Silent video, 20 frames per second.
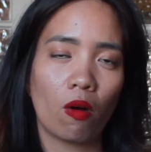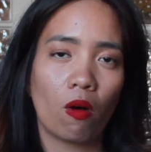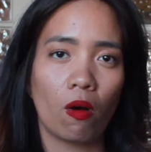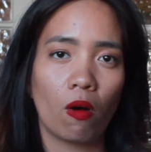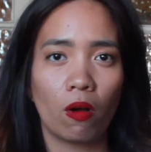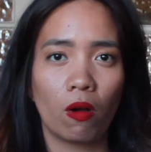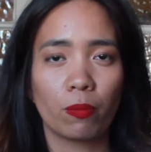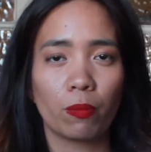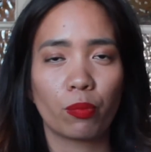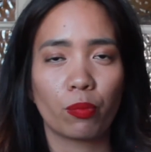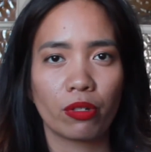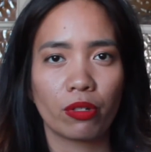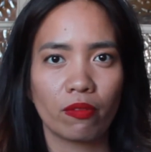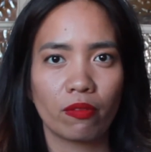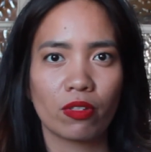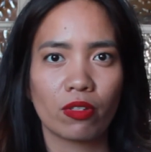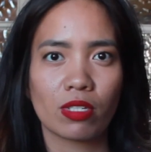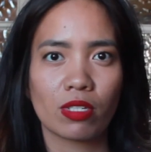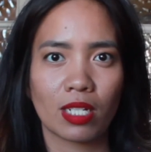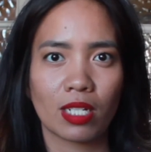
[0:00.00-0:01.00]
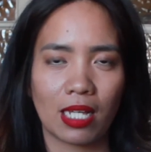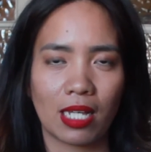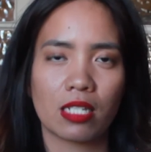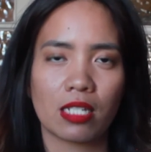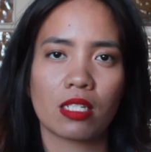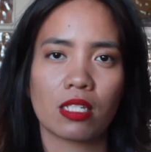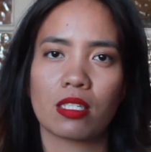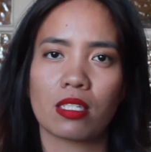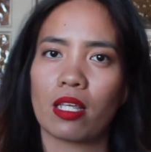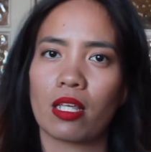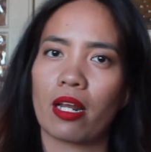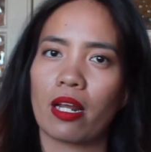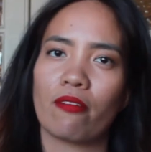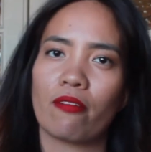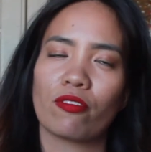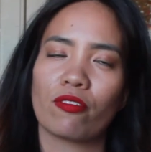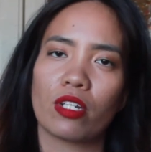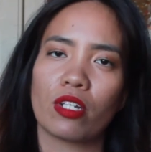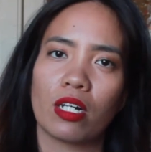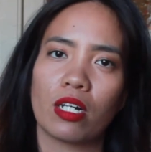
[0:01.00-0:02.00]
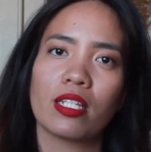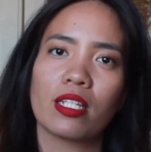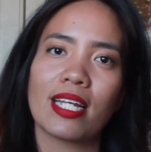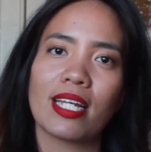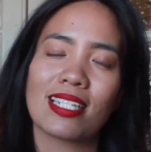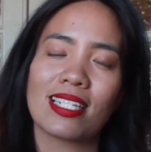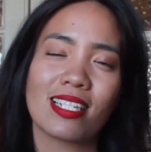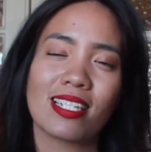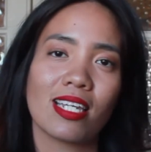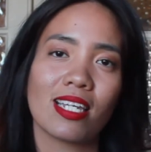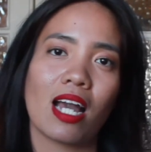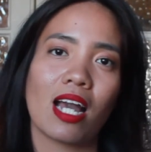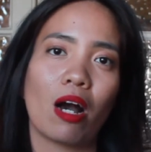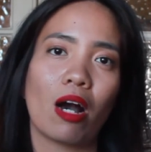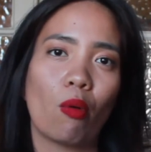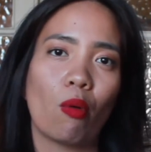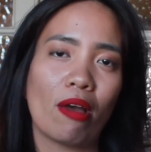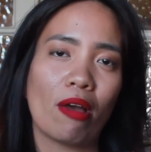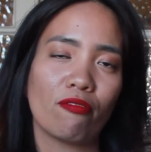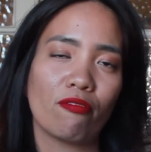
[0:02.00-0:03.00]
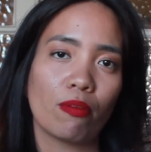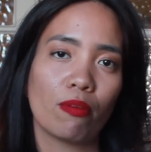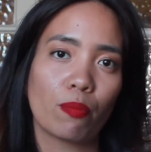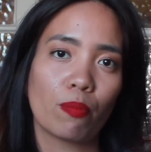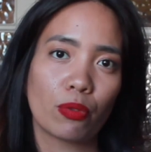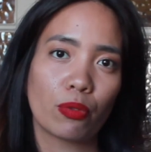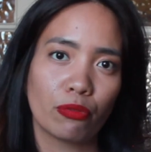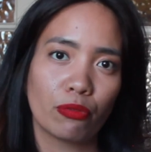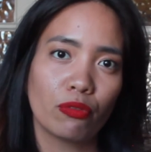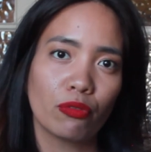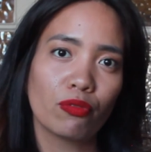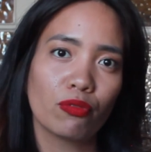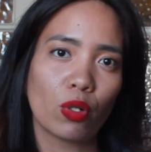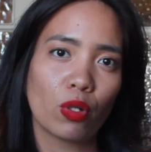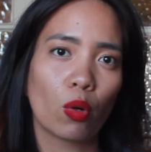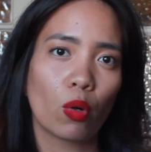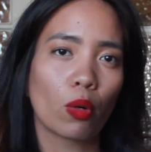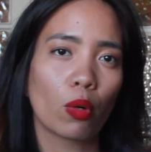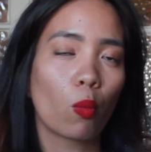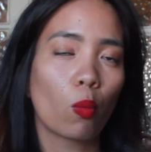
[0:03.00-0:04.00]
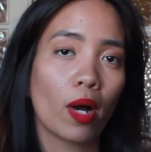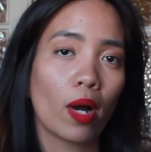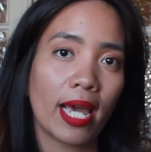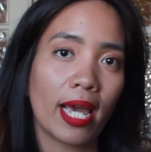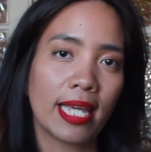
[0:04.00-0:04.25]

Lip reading: on previous classes that I've done and see how I've improved or what I